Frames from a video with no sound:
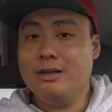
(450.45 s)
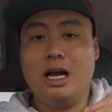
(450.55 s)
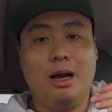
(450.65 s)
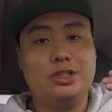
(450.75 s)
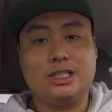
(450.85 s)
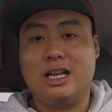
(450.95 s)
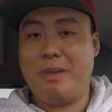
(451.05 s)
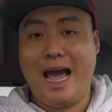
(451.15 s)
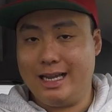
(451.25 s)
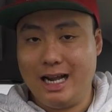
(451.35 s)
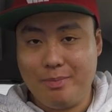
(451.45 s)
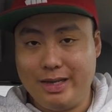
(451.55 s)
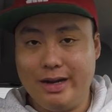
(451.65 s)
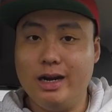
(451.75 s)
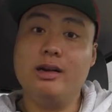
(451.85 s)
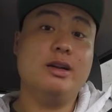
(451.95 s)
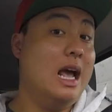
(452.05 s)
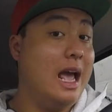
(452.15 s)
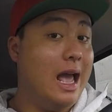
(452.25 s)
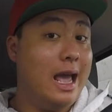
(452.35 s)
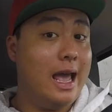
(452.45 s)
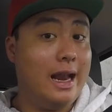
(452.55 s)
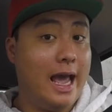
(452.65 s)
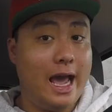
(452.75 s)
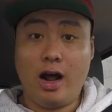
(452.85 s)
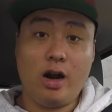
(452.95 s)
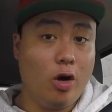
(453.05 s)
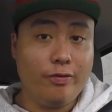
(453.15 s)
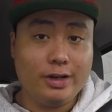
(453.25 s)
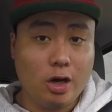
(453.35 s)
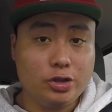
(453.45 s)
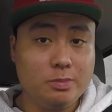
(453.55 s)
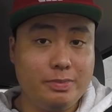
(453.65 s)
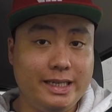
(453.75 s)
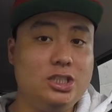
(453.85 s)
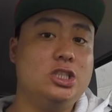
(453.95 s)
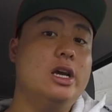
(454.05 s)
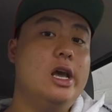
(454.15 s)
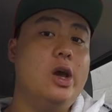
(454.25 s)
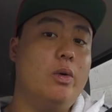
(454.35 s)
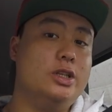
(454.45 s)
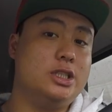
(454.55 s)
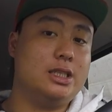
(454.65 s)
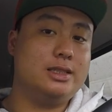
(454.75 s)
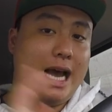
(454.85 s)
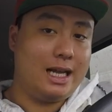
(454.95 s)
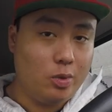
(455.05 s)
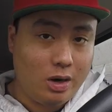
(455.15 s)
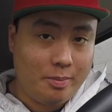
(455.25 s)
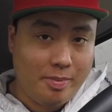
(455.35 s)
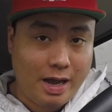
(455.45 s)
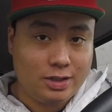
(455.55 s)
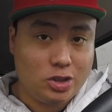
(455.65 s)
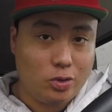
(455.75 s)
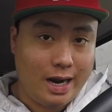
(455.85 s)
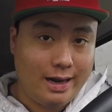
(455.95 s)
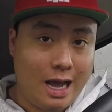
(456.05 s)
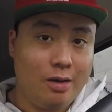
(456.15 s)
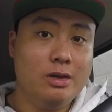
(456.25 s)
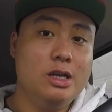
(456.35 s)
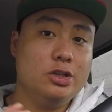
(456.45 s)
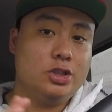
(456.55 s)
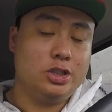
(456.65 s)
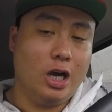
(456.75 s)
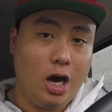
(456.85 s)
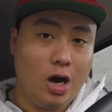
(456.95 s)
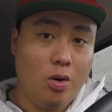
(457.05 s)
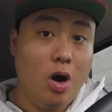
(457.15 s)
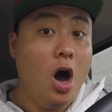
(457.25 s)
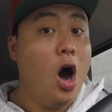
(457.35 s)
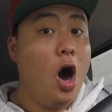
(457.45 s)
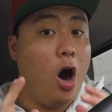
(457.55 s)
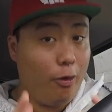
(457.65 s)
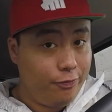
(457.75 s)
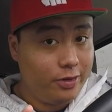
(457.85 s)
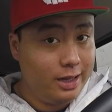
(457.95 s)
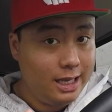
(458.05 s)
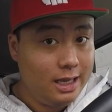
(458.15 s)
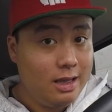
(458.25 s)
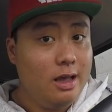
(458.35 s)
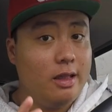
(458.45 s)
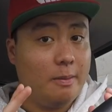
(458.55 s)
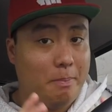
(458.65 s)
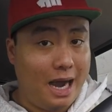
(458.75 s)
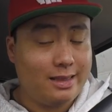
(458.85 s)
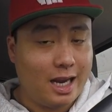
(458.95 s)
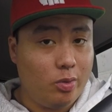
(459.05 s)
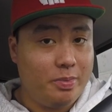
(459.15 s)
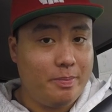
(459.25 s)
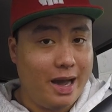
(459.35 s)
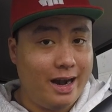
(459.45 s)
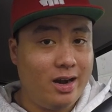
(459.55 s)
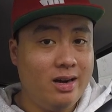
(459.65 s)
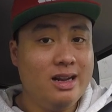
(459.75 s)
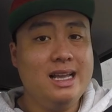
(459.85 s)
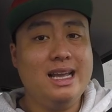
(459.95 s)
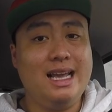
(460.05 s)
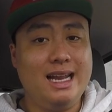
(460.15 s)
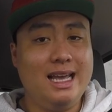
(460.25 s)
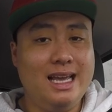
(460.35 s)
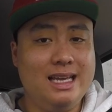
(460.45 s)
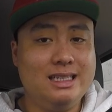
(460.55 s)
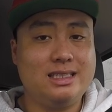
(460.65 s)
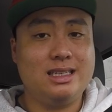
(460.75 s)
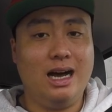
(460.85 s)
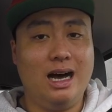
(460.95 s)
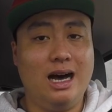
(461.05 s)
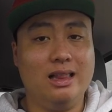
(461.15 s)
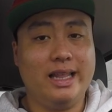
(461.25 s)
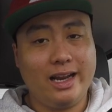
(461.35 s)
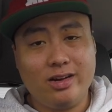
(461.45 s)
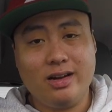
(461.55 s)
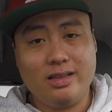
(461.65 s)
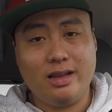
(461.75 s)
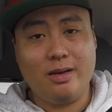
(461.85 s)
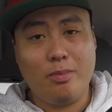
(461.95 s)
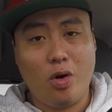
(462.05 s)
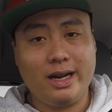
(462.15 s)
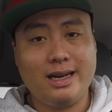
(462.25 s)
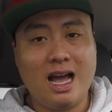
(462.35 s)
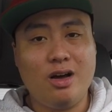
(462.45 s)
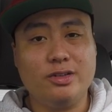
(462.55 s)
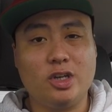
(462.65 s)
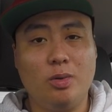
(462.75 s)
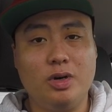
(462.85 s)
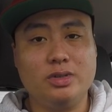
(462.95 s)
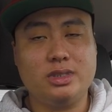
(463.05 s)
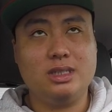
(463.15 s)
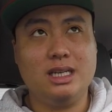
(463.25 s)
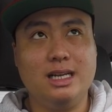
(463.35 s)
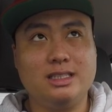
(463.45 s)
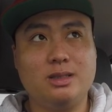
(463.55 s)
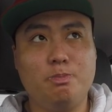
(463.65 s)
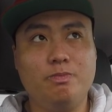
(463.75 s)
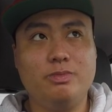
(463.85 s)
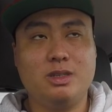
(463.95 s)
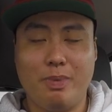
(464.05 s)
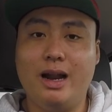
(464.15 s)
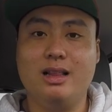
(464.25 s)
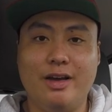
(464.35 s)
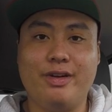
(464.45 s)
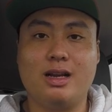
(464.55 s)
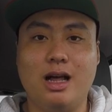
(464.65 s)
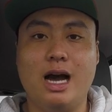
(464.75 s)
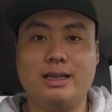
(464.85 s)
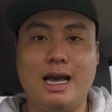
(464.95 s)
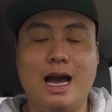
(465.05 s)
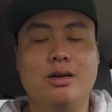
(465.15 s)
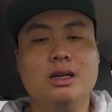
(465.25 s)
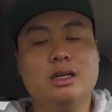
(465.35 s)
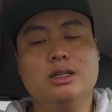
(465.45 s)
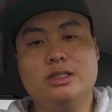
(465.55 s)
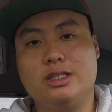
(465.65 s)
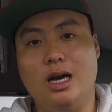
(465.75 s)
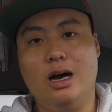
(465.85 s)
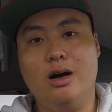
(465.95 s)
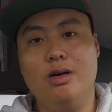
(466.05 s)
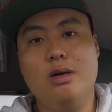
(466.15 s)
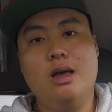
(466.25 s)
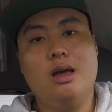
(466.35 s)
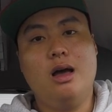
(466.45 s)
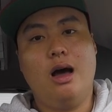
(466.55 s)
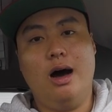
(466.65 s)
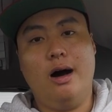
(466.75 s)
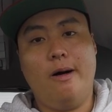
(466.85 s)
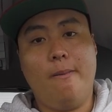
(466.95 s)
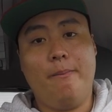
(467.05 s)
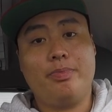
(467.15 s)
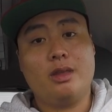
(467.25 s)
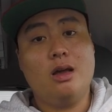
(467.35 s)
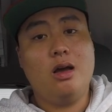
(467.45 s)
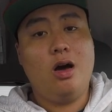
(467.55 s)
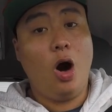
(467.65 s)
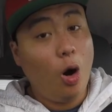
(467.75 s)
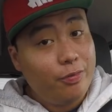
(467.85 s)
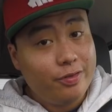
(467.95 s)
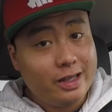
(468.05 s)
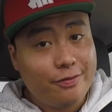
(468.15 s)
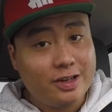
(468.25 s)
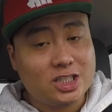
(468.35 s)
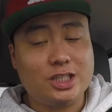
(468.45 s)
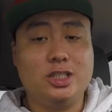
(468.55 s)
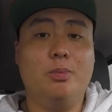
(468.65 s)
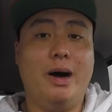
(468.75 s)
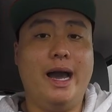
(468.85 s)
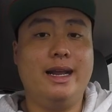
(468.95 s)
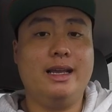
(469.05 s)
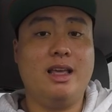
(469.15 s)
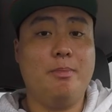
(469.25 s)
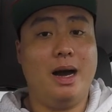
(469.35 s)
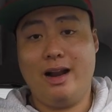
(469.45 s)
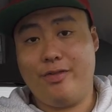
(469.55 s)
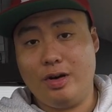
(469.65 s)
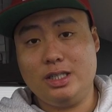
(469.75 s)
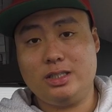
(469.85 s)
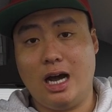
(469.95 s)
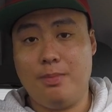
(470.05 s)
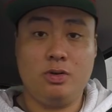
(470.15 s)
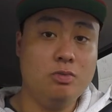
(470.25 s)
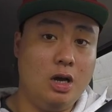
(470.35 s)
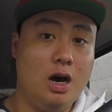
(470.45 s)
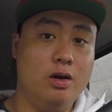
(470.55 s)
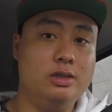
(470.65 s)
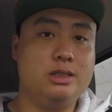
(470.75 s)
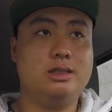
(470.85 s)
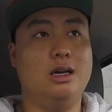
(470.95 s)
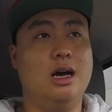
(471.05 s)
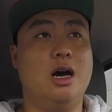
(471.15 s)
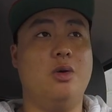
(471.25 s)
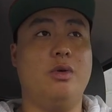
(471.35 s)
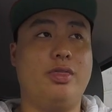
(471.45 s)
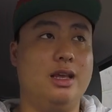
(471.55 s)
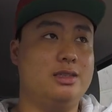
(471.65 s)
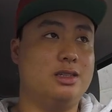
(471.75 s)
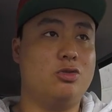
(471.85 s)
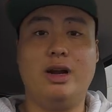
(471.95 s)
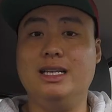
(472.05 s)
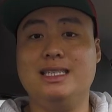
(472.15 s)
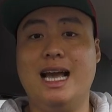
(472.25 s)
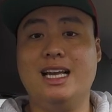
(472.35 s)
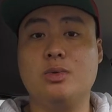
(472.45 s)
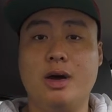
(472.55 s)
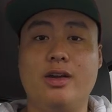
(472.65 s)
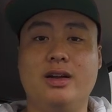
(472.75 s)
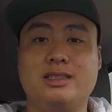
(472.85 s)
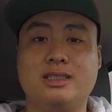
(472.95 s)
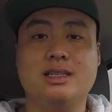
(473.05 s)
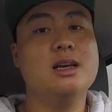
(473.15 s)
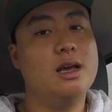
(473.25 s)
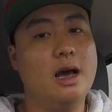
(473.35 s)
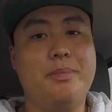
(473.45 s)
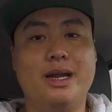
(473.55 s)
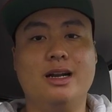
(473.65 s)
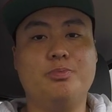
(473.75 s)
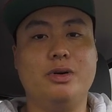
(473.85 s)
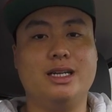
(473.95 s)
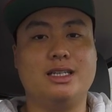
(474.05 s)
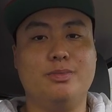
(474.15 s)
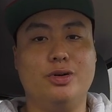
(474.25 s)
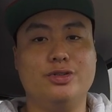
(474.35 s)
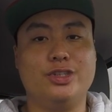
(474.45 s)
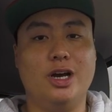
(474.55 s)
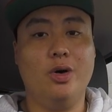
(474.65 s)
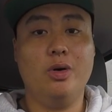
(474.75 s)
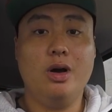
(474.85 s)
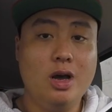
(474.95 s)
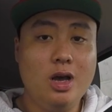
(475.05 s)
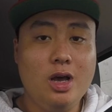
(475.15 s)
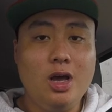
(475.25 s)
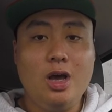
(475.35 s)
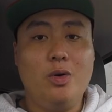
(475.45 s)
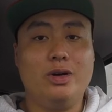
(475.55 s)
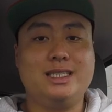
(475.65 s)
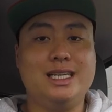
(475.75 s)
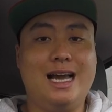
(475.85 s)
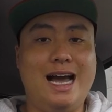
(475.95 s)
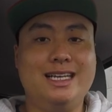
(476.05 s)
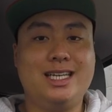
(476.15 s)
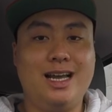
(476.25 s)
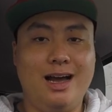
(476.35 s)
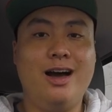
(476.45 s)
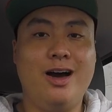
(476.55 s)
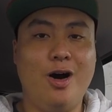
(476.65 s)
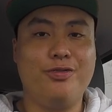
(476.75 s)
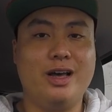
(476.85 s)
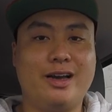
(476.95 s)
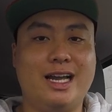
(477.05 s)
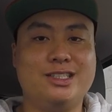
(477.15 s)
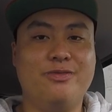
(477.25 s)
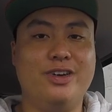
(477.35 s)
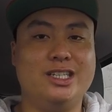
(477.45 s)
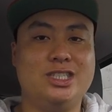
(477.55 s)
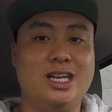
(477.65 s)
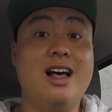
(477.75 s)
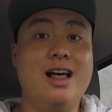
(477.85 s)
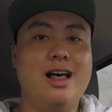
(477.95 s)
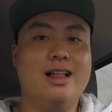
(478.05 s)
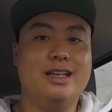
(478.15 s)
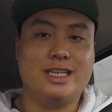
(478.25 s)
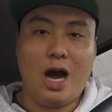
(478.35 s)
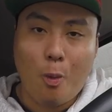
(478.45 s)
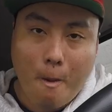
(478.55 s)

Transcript: I'm just gonna pack it up here and head on over to Ocean Beach, which is exactly what I'm about to do right now. So hopefully the bite there will be better. It is uh, later in the morning now. It's almost, it is, it's about 11 o'clock now. So um, hopefully the fish are still biting. They might have already stopped. Who knows? Uh, with this crazy ass weather, it's a bit unpredictable. So we'll see guys. Hopefully I'll catch some fish. Let's go.